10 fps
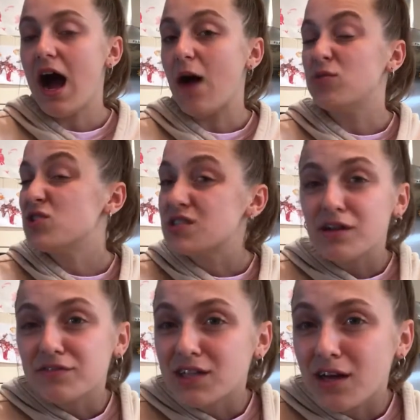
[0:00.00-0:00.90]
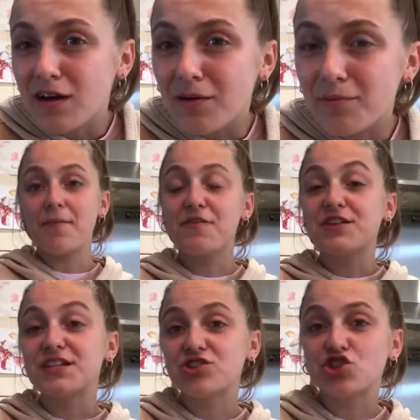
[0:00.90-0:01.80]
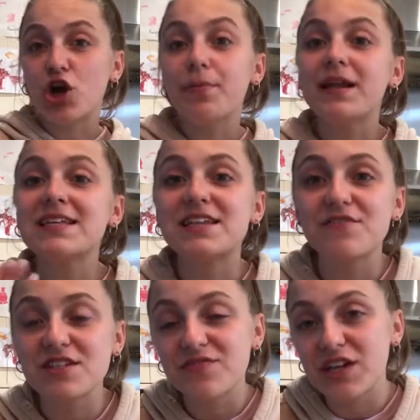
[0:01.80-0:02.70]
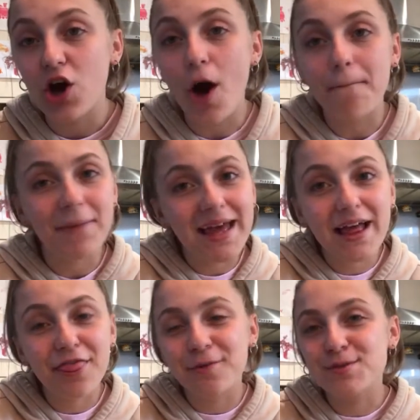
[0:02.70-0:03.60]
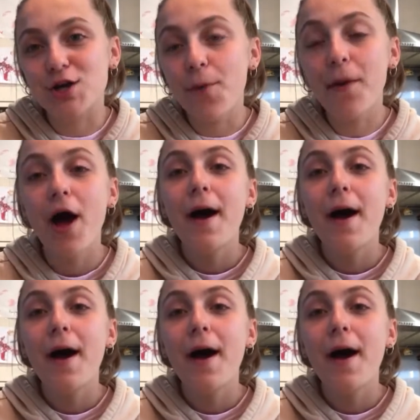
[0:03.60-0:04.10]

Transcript: I would just love to know. If you did enjoy, please give this video a big thumbs up.